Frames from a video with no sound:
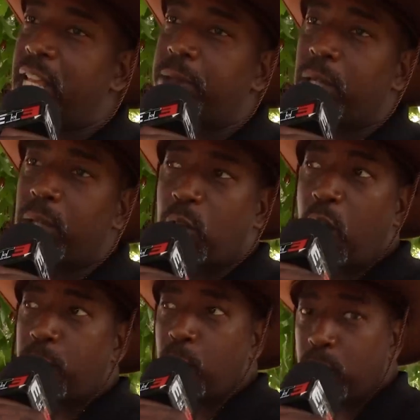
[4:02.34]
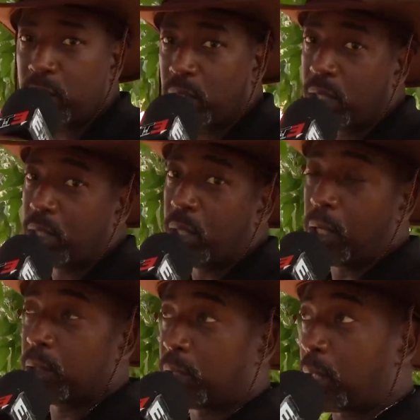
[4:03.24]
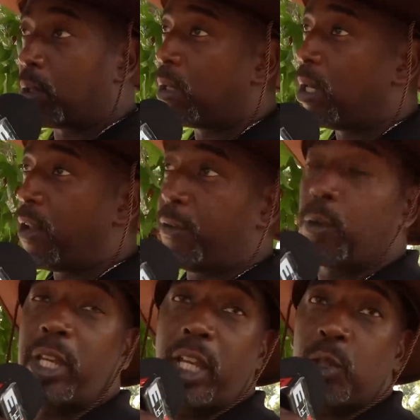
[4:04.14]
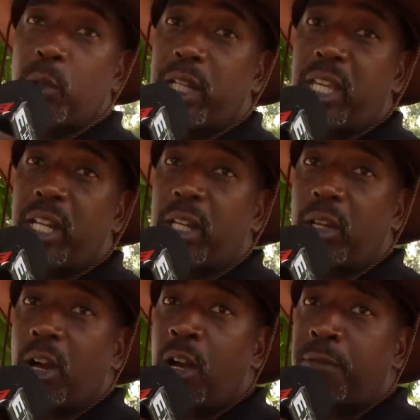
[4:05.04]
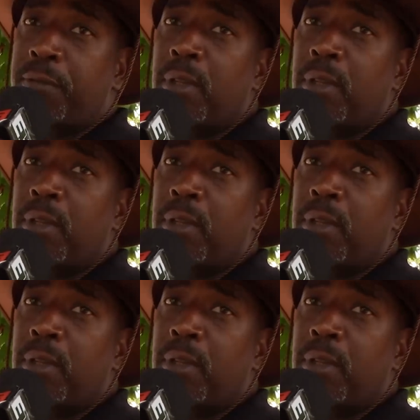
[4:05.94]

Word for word: out there on the golf course. You know, so if your kids want to get into golf,